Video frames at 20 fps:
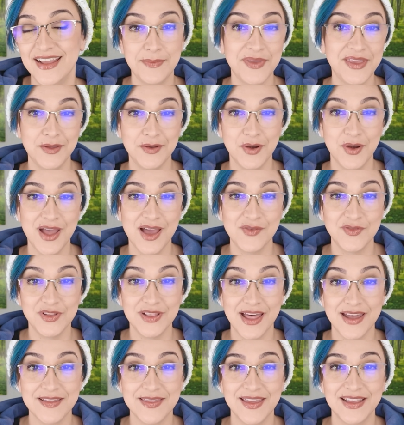Maybe you don't have a
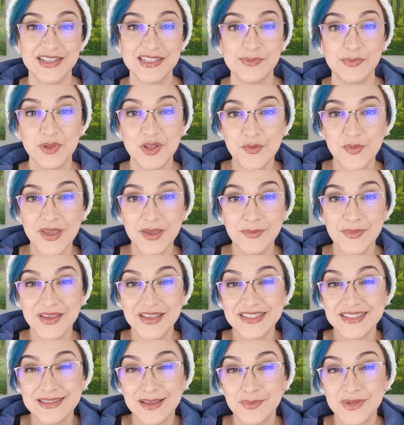lot of things blooming
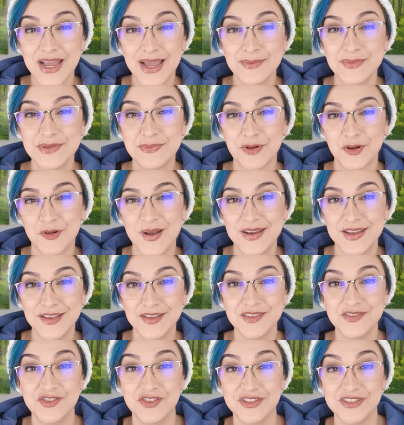because sometimes
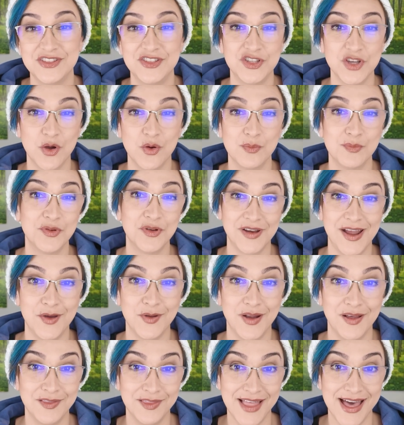perennials just don't put
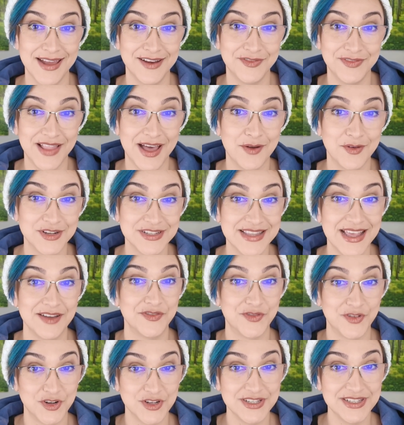out a lot of flowers
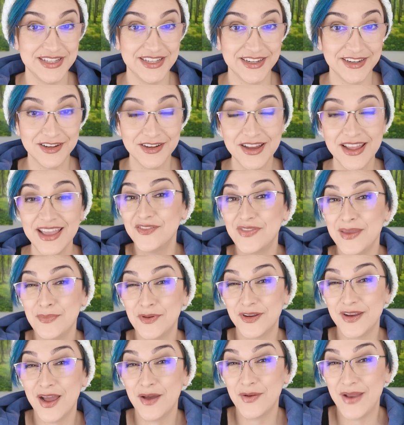that first year, if they
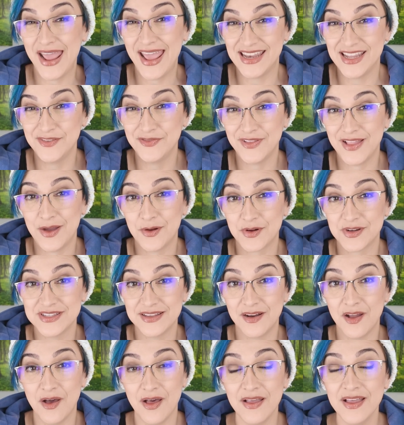put out any
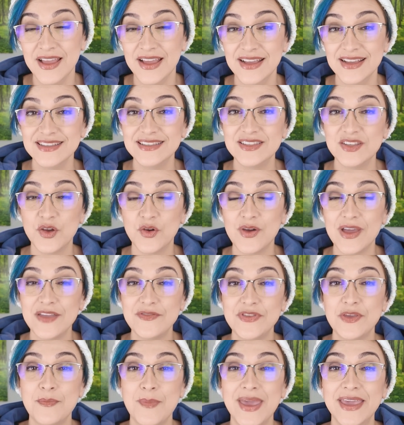flowers at all. So
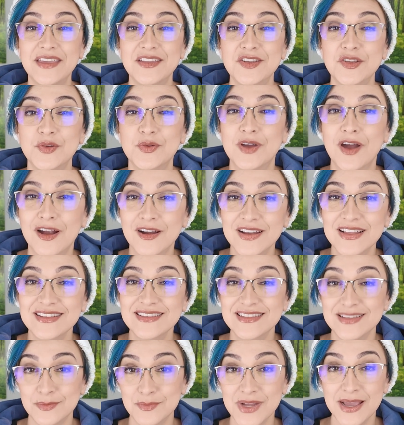if you make a new
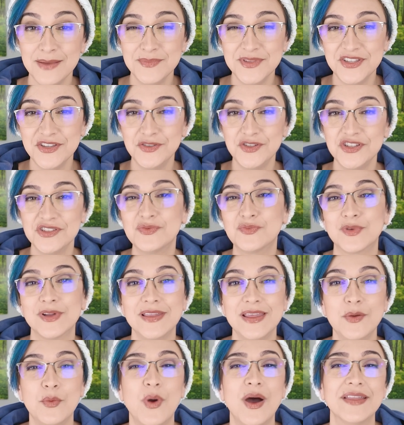garden, sometimes you just
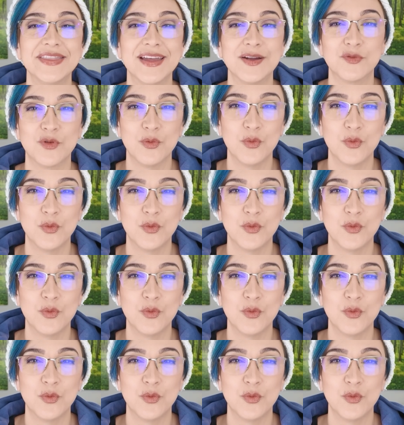really want that